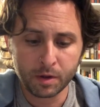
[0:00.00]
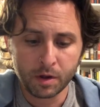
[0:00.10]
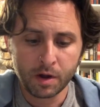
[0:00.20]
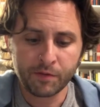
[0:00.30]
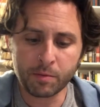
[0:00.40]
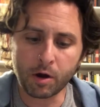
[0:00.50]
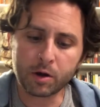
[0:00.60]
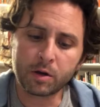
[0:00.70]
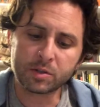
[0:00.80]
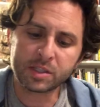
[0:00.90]
From
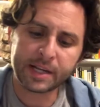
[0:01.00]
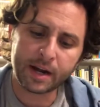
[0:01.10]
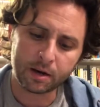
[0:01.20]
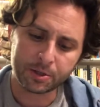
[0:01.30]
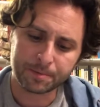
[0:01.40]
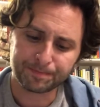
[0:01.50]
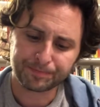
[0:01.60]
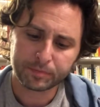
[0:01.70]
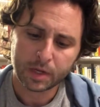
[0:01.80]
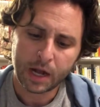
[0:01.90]
Argoat Stairs,
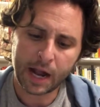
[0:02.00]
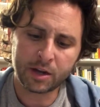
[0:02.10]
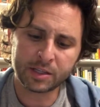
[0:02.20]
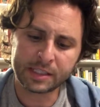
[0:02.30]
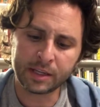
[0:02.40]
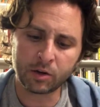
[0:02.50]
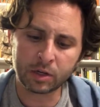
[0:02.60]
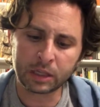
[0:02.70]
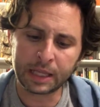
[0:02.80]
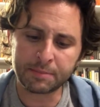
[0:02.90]
I could still
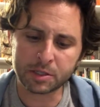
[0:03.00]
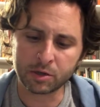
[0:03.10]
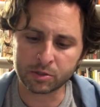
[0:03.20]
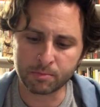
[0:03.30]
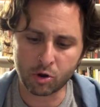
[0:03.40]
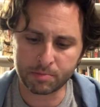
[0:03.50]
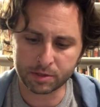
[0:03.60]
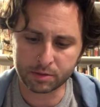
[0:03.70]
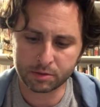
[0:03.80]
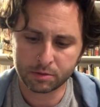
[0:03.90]
glimpse those
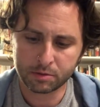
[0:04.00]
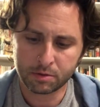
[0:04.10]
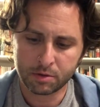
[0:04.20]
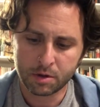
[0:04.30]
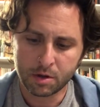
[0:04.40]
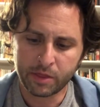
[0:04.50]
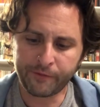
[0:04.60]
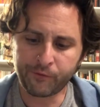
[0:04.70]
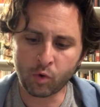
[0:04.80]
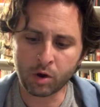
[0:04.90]
moments. The
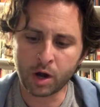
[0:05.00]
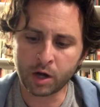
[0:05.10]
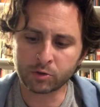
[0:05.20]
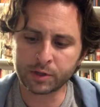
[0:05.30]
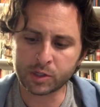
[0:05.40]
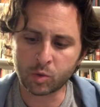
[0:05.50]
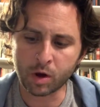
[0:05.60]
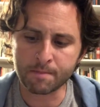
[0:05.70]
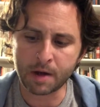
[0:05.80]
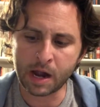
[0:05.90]
400 square
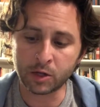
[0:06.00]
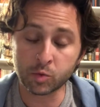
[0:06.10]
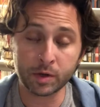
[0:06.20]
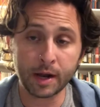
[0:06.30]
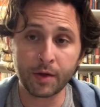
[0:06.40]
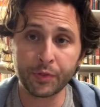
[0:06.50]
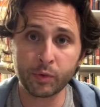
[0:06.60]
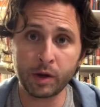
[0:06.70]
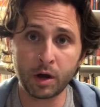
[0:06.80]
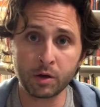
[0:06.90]
miles were now
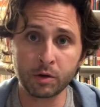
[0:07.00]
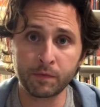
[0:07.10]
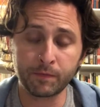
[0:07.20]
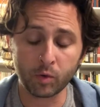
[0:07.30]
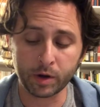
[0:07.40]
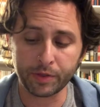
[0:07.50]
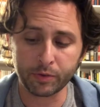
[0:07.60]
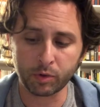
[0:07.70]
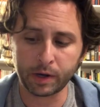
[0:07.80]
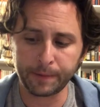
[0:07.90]

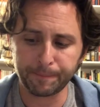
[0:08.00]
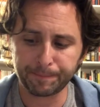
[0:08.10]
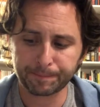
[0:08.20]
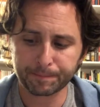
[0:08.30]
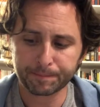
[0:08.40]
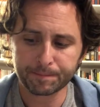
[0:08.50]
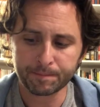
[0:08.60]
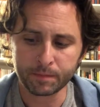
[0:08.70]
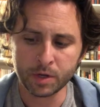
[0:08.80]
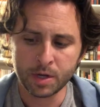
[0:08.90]
343.
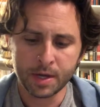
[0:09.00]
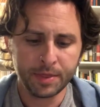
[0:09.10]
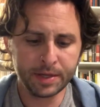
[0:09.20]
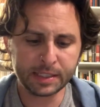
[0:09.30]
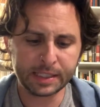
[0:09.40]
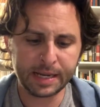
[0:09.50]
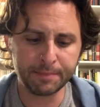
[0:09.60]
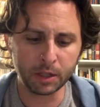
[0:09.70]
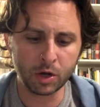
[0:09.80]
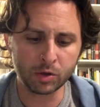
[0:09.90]
This sea
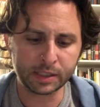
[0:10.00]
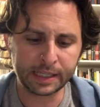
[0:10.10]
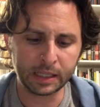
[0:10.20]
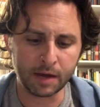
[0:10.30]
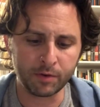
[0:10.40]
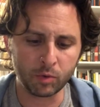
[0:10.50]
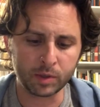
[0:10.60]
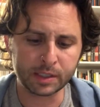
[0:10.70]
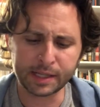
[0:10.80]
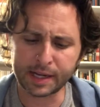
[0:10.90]
below sea level was
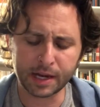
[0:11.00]
sinking